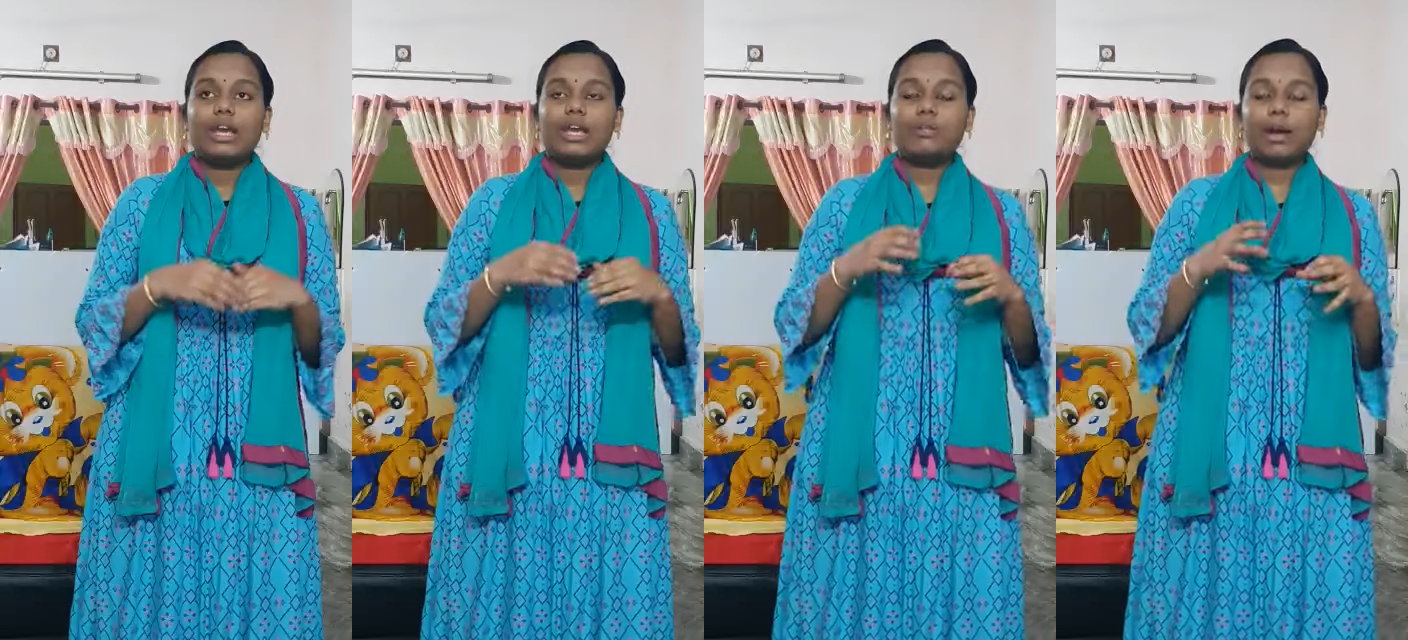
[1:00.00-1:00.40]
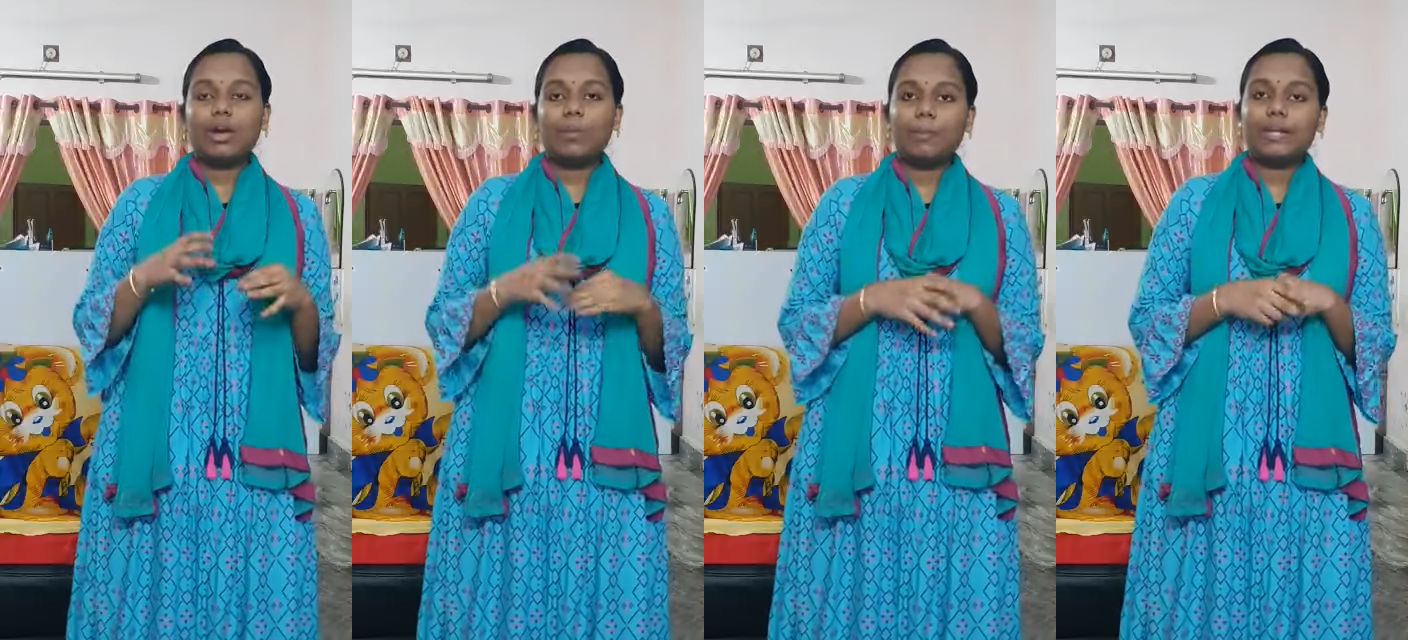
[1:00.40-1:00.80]
In
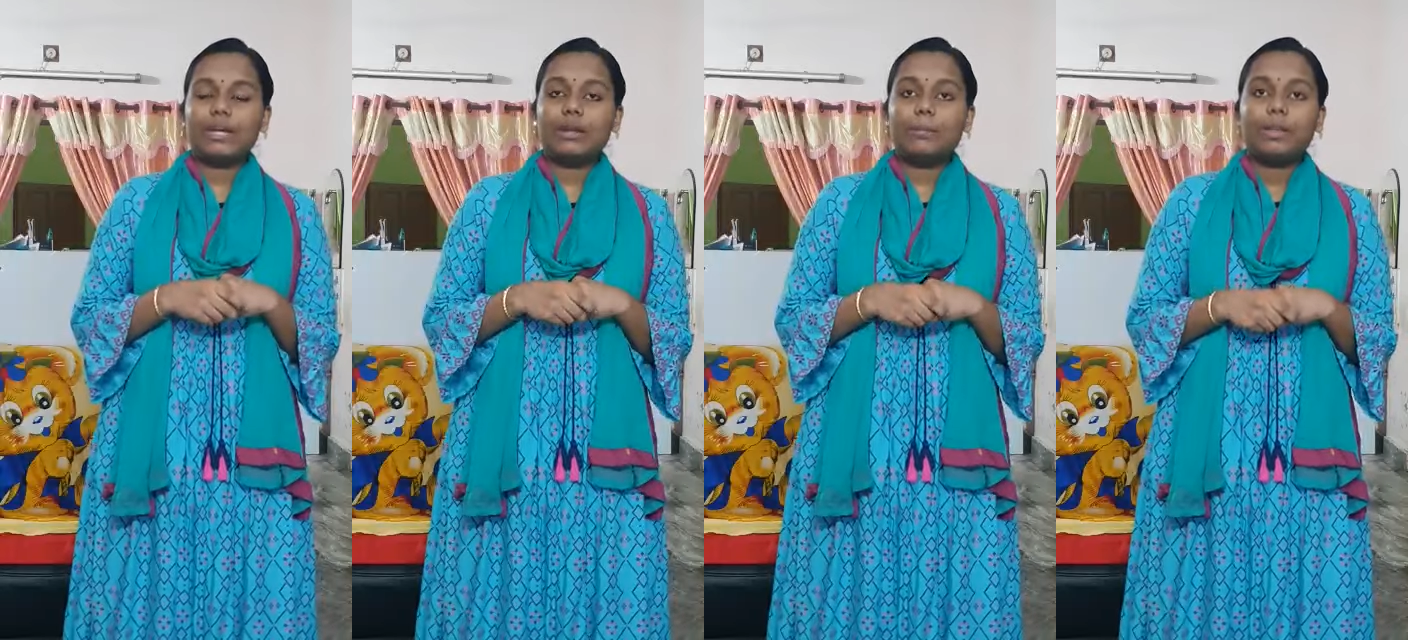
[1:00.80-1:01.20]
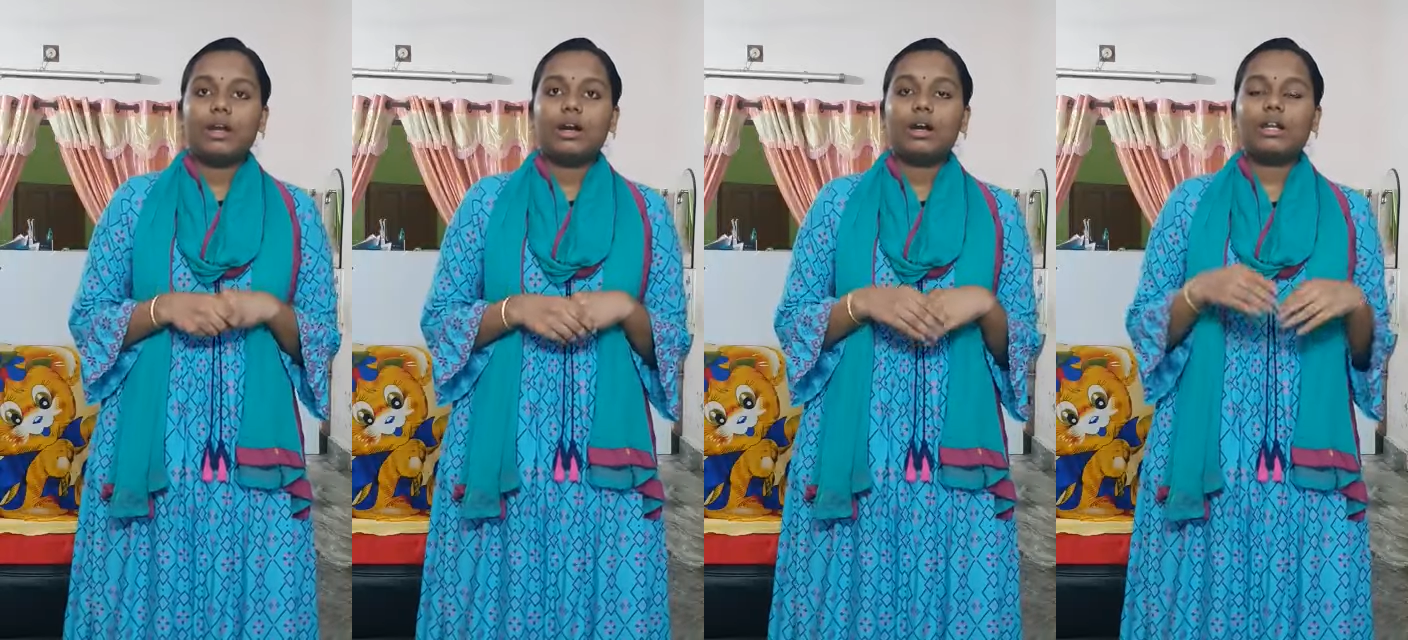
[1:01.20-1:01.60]
my opinion,
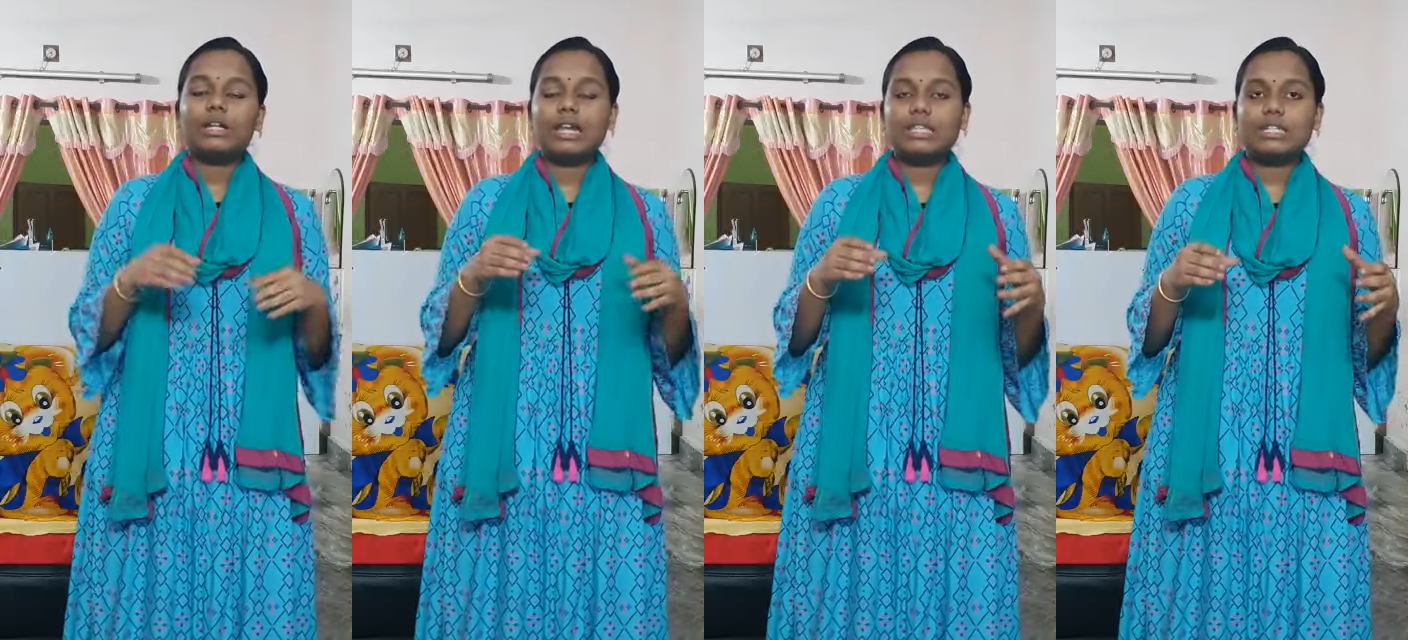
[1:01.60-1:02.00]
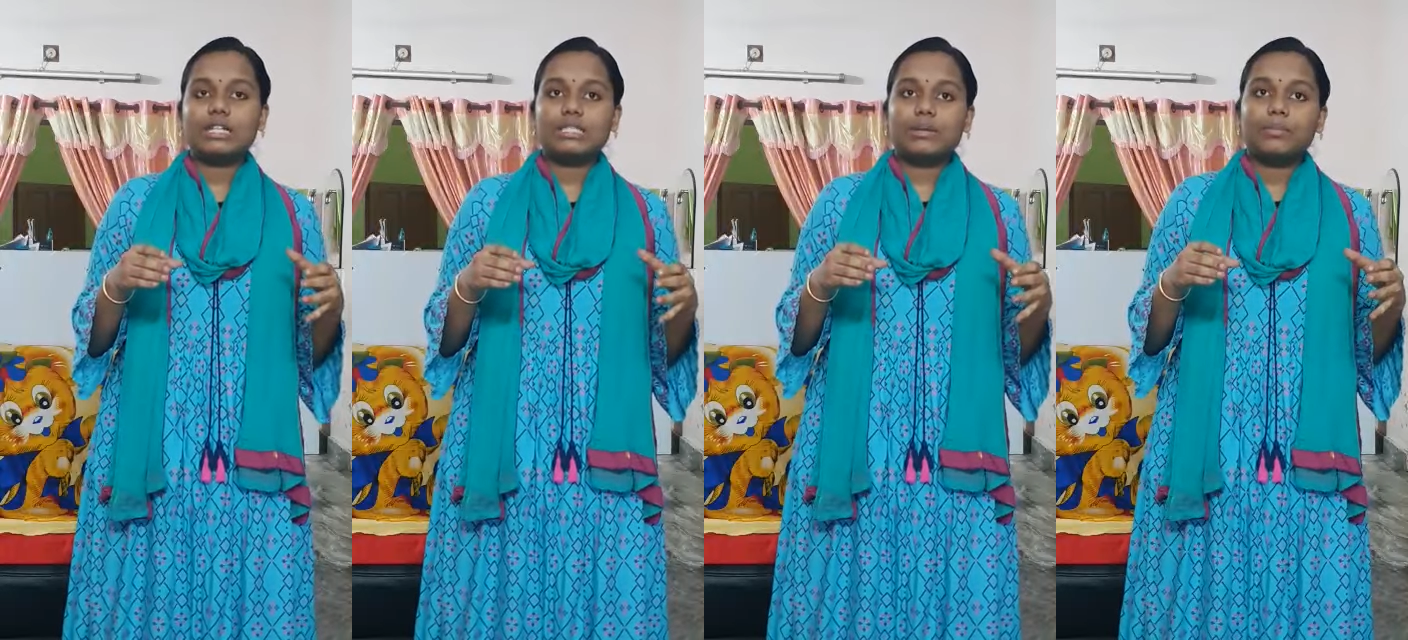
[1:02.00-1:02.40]

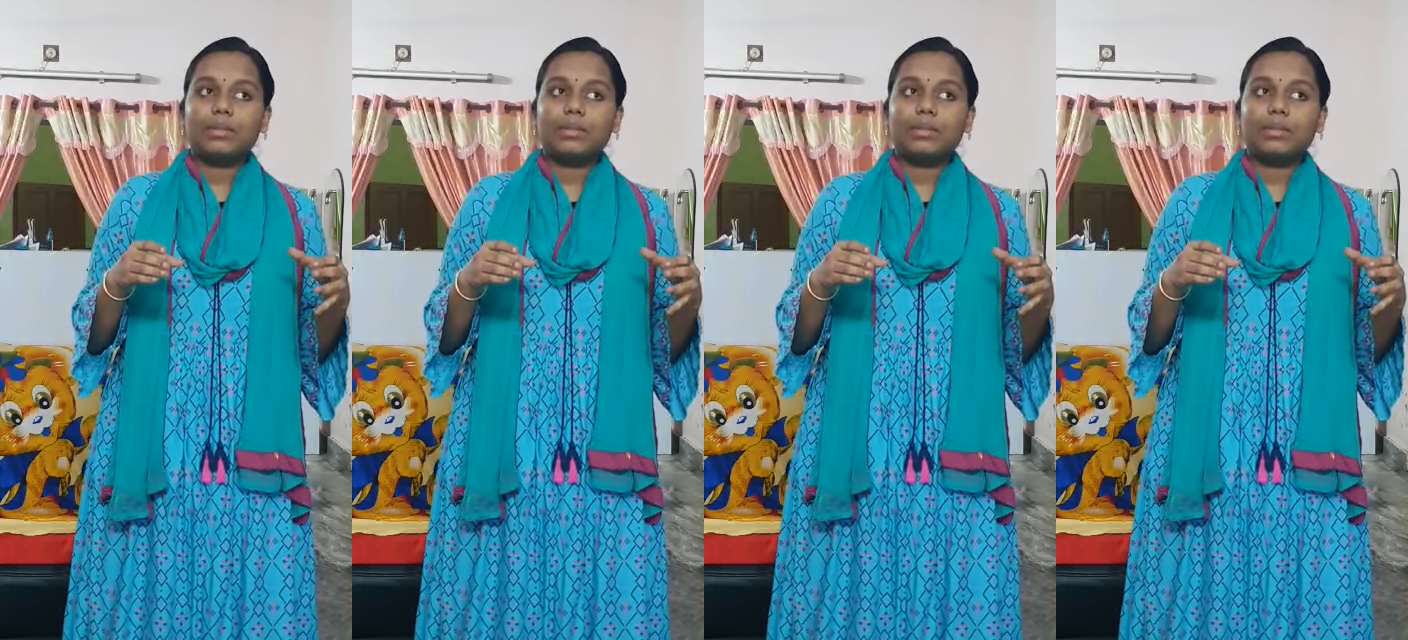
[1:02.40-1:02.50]
teachers